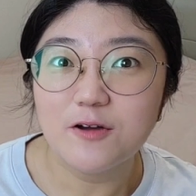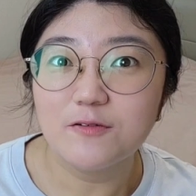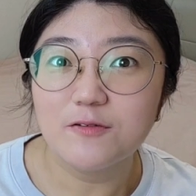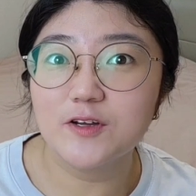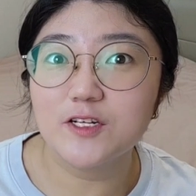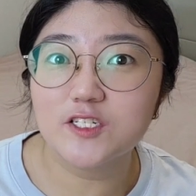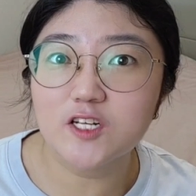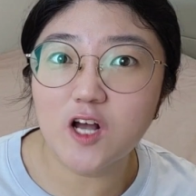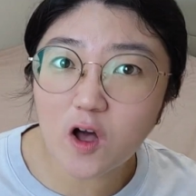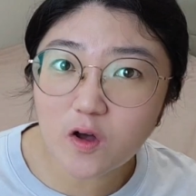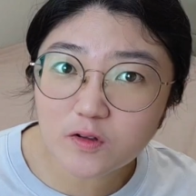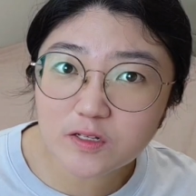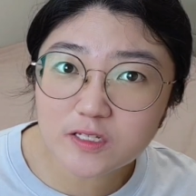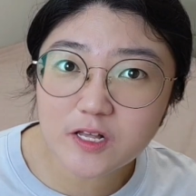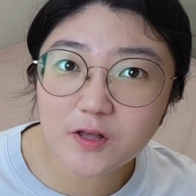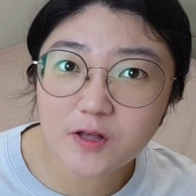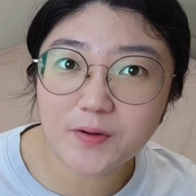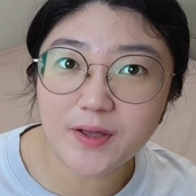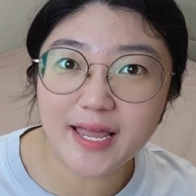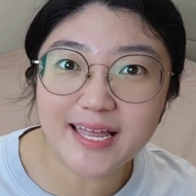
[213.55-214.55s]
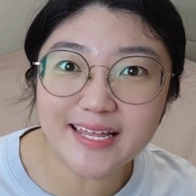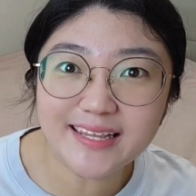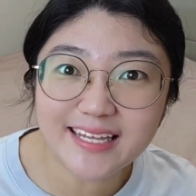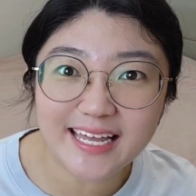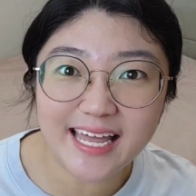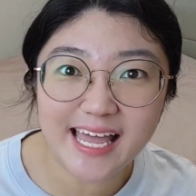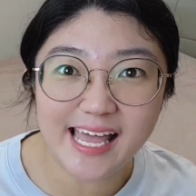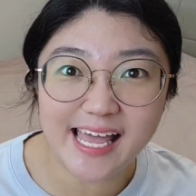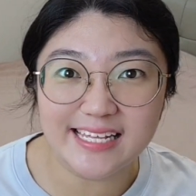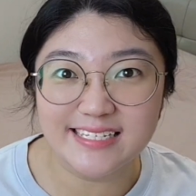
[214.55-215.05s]
which also
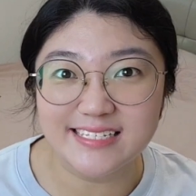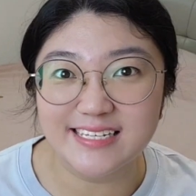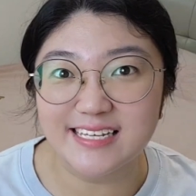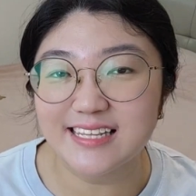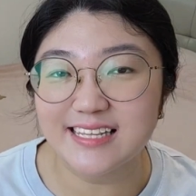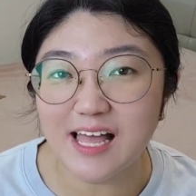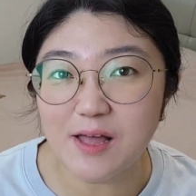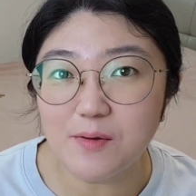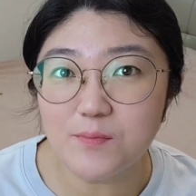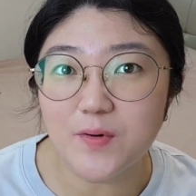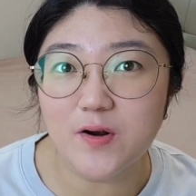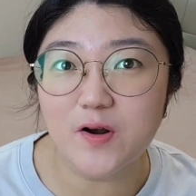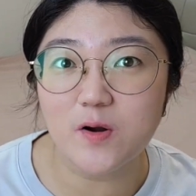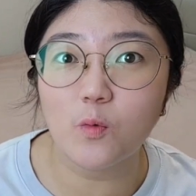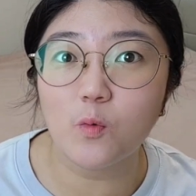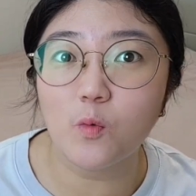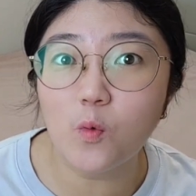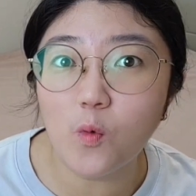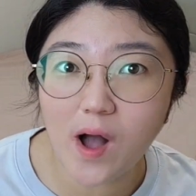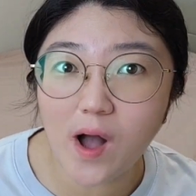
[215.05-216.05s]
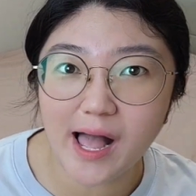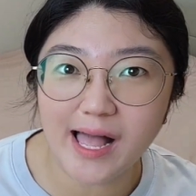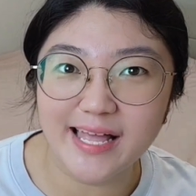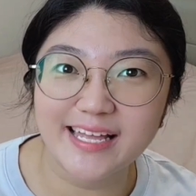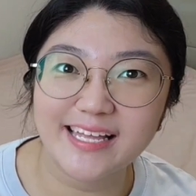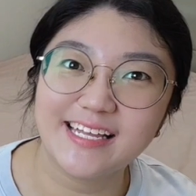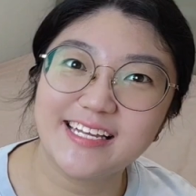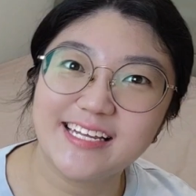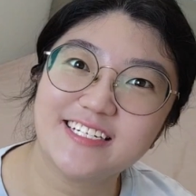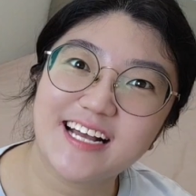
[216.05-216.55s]
indicates the number
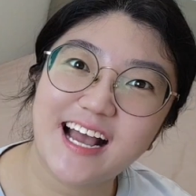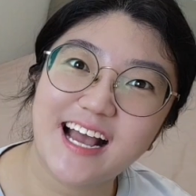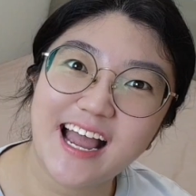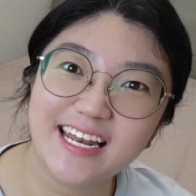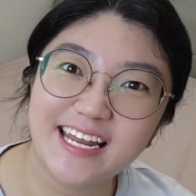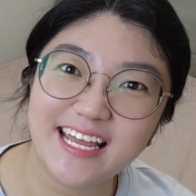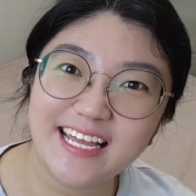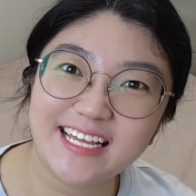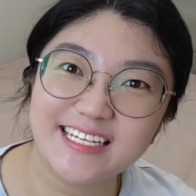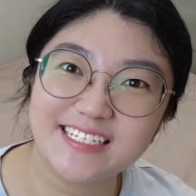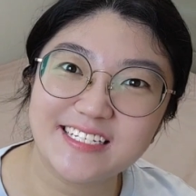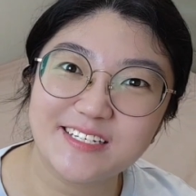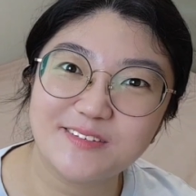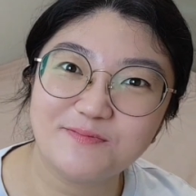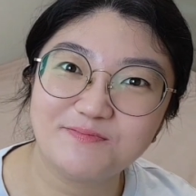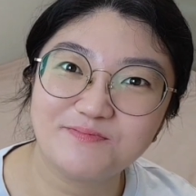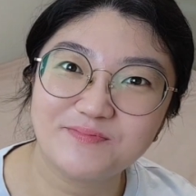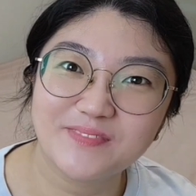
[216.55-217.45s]
1 in Chinese.